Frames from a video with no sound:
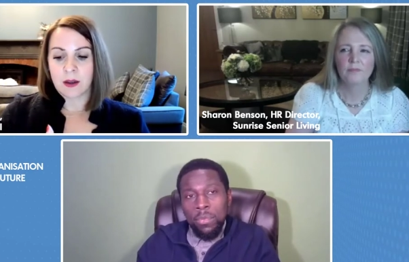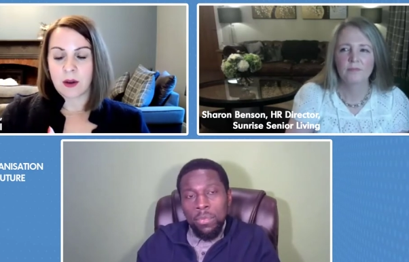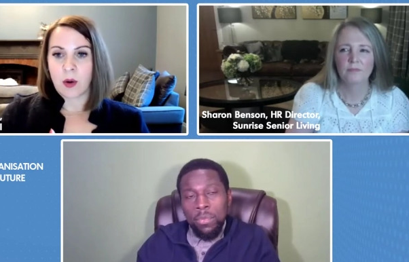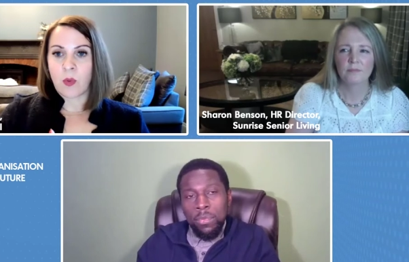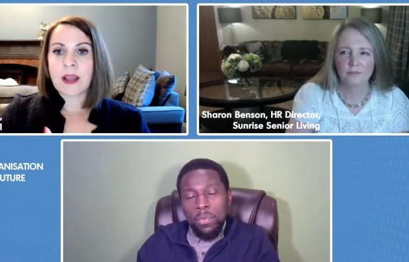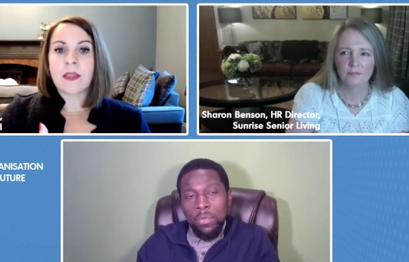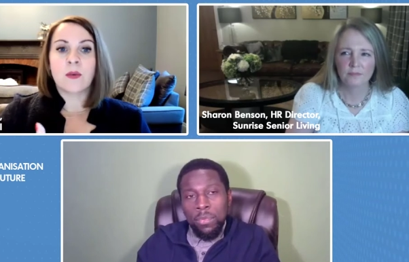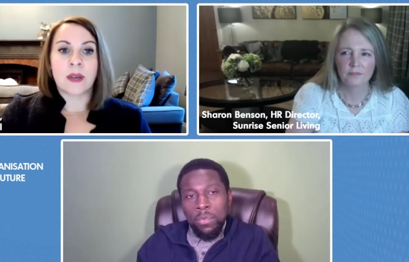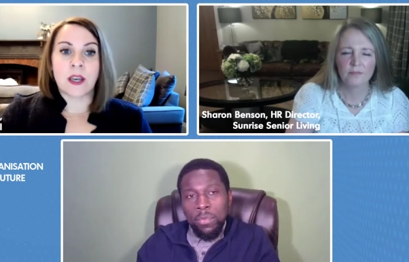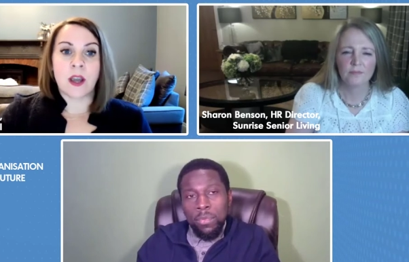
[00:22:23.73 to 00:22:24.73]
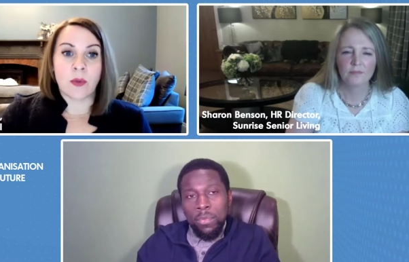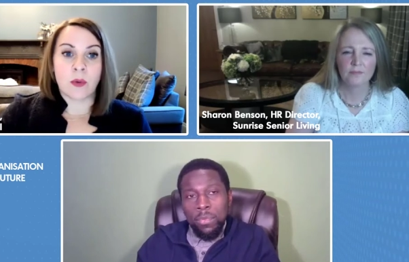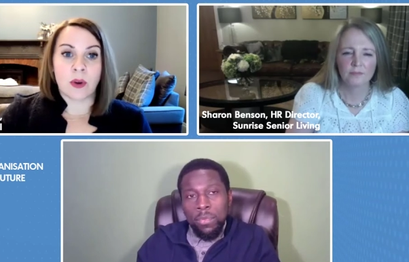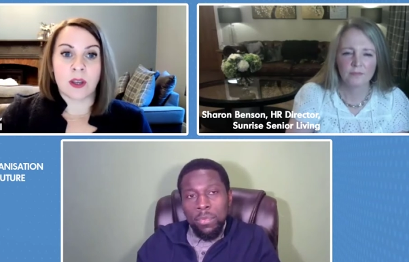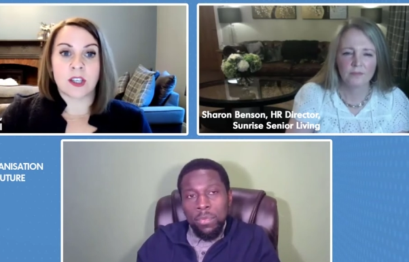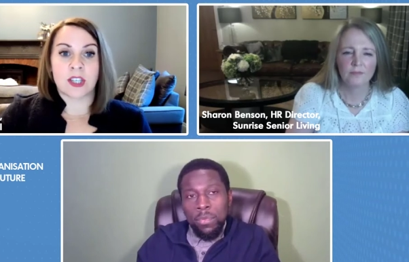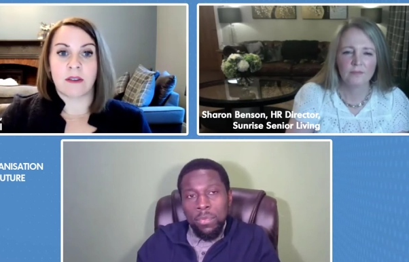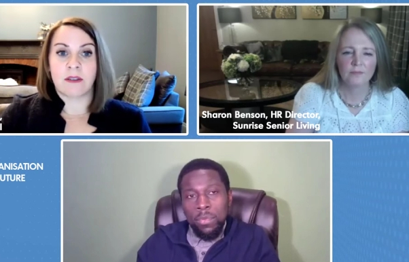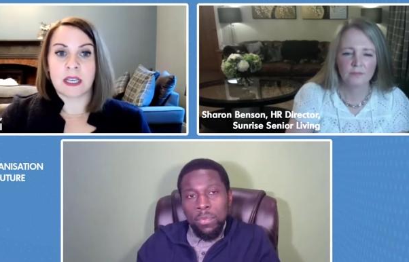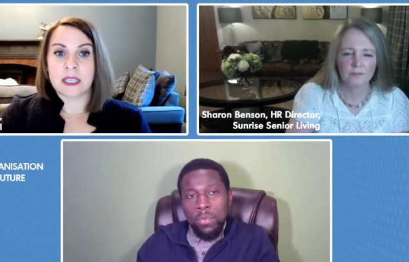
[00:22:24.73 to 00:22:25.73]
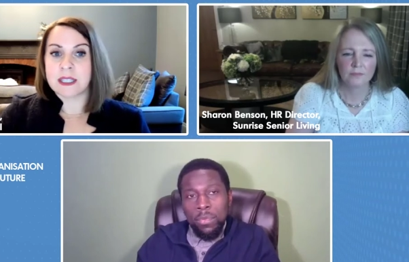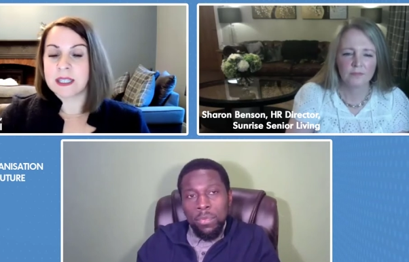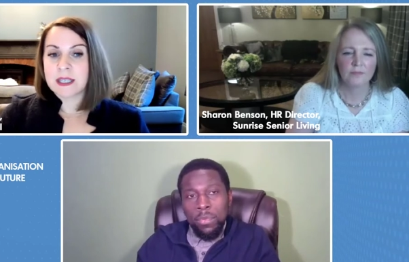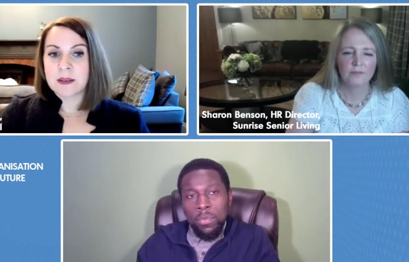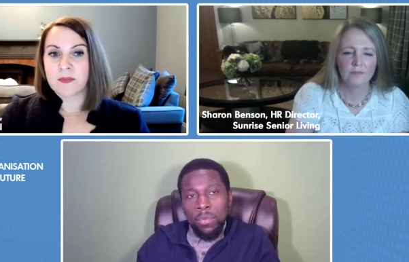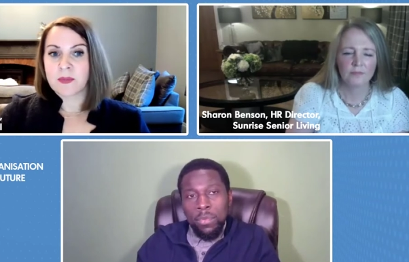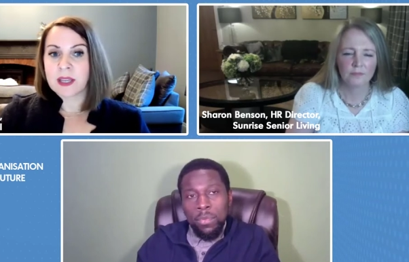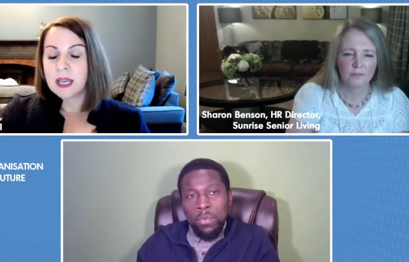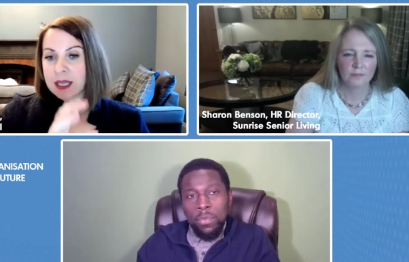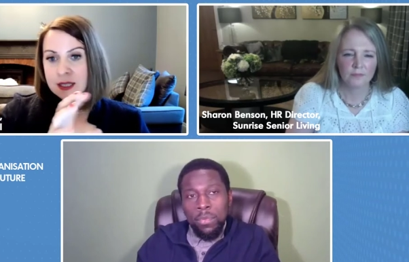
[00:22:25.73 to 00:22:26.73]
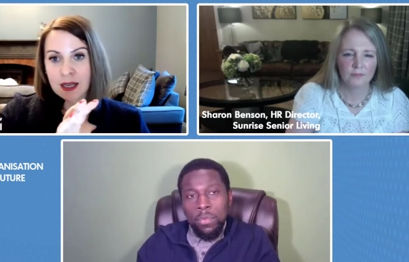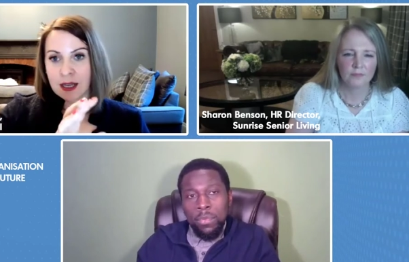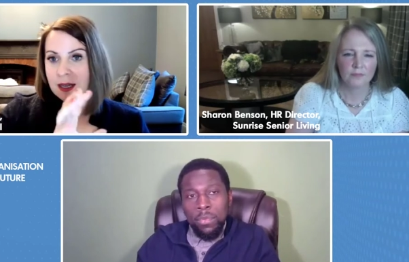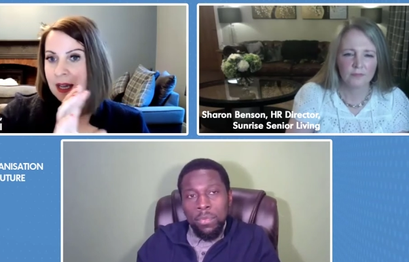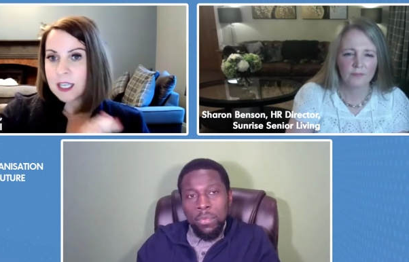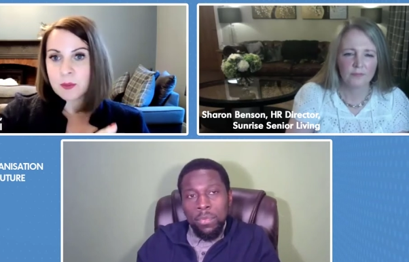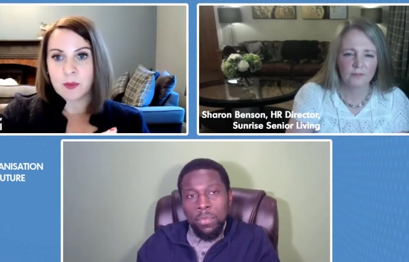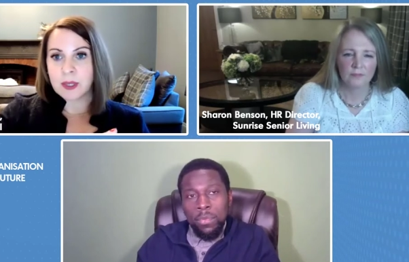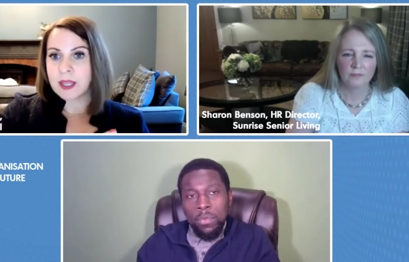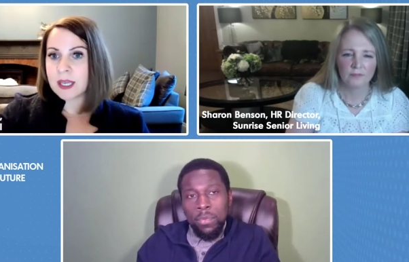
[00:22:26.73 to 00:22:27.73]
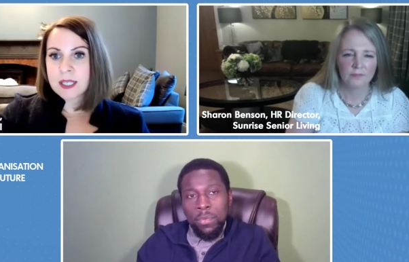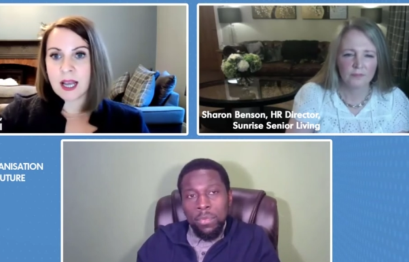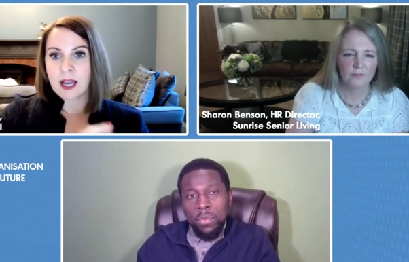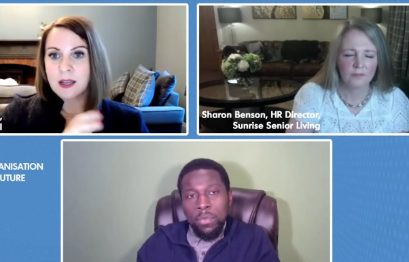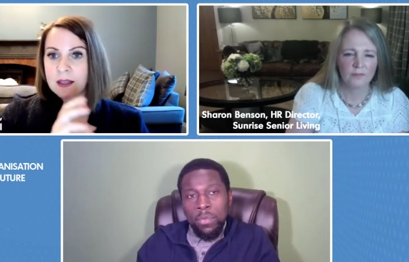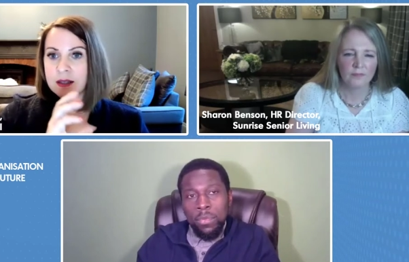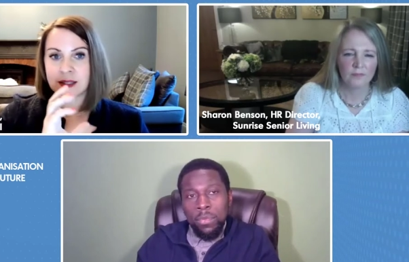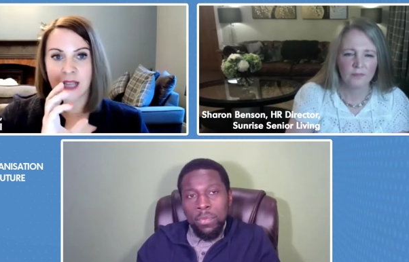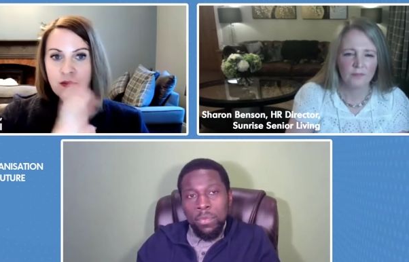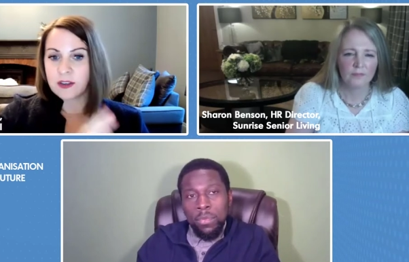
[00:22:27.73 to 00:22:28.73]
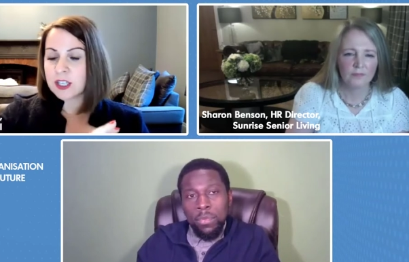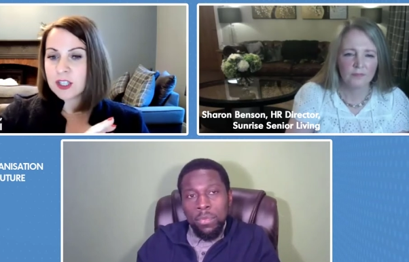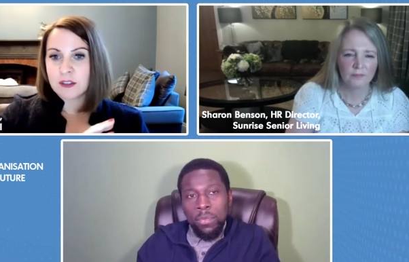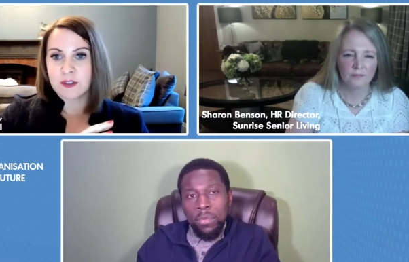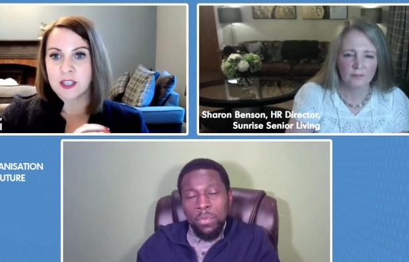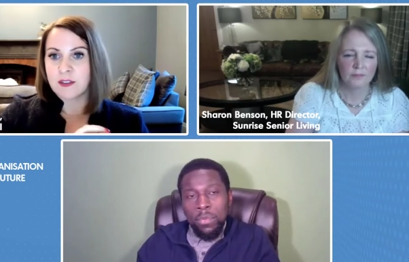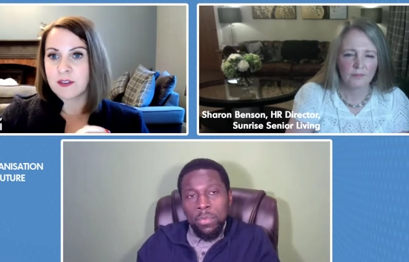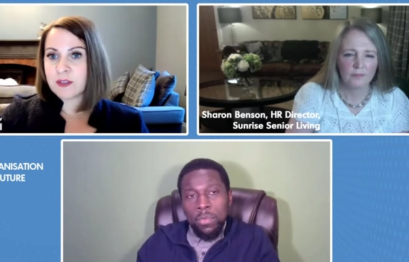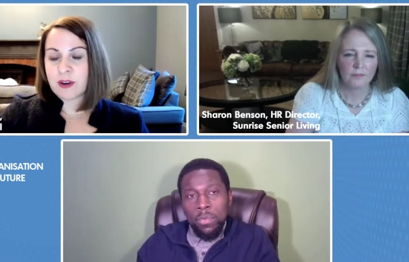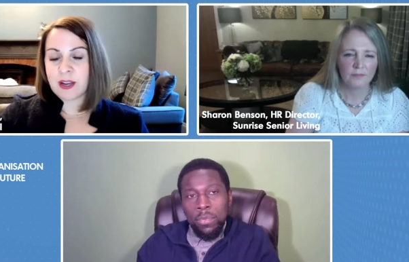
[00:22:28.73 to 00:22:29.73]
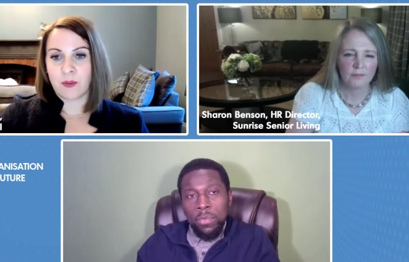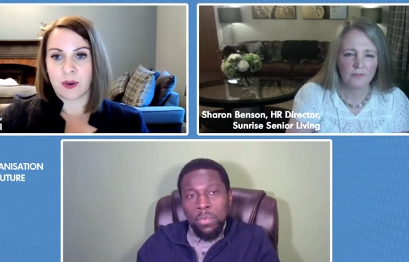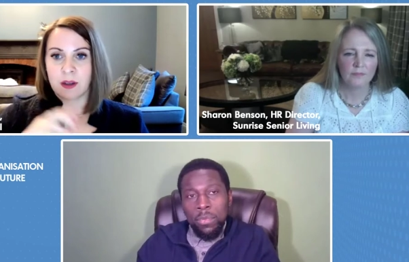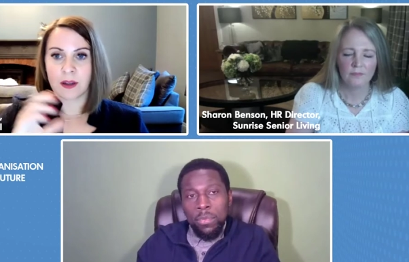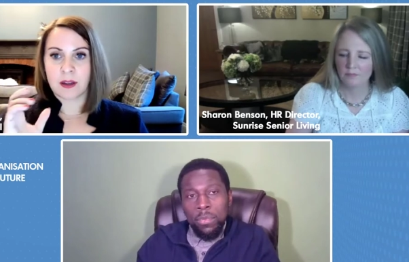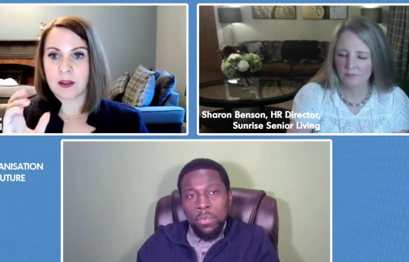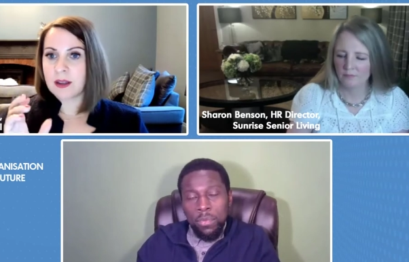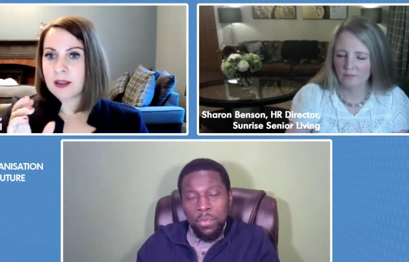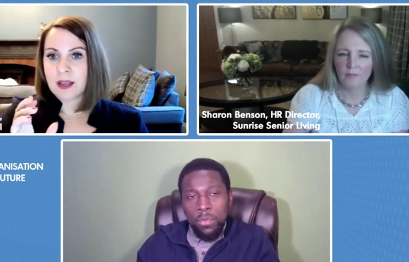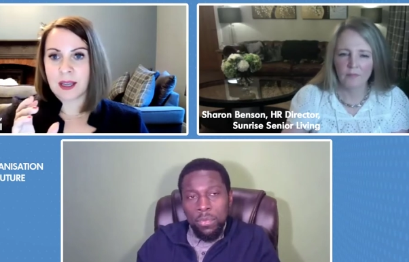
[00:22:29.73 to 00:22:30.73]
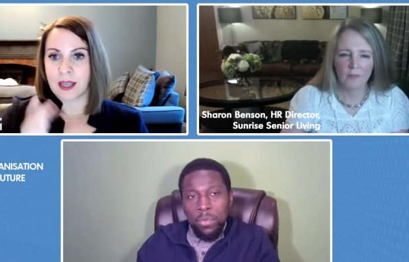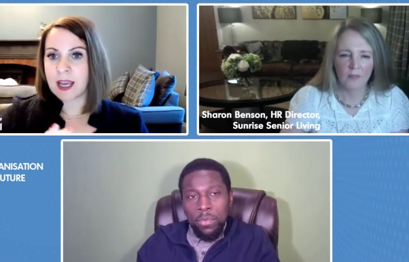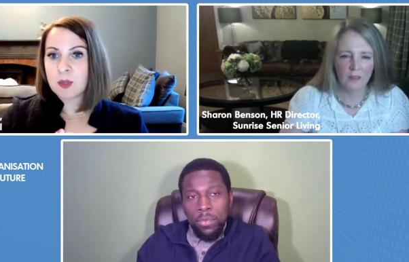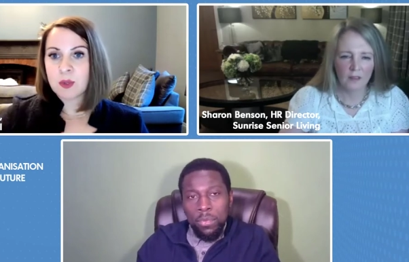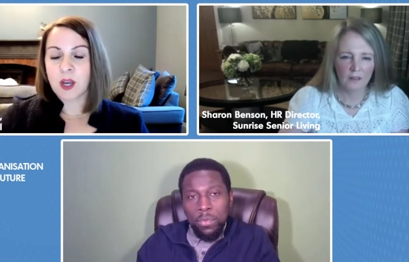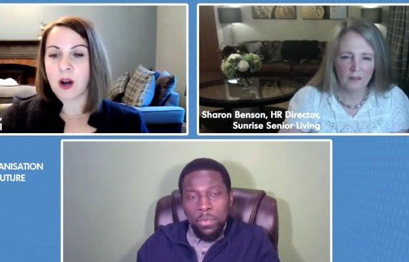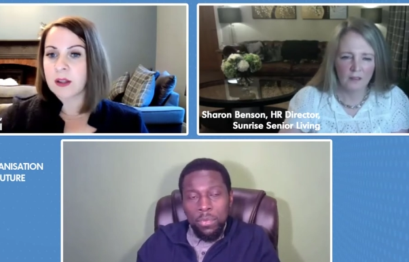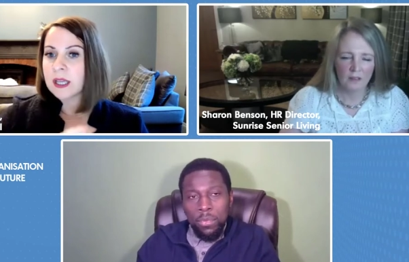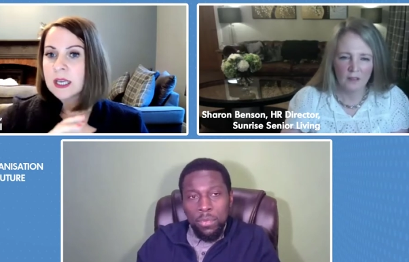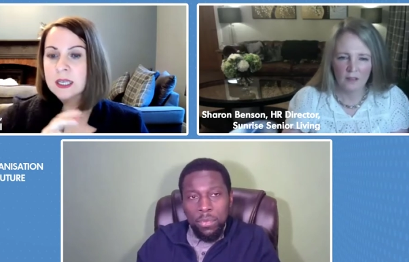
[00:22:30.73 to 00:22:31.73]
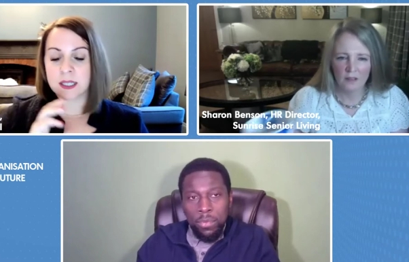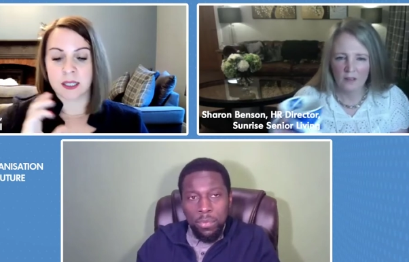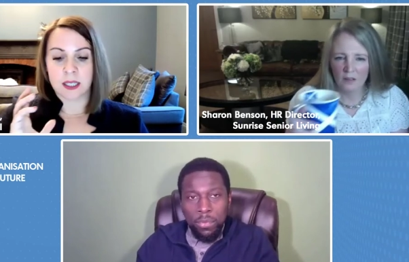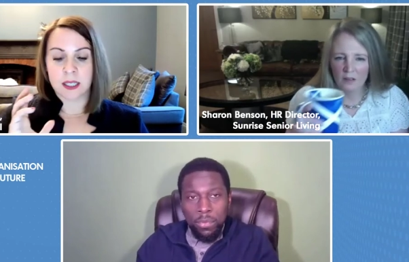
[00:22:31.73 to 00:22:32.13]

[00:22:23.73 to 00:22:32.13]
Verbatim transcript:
Speaker 1: a way that we know that works, Sharon, is ex- engagement with the exact definition of service framework, engage with colleagues,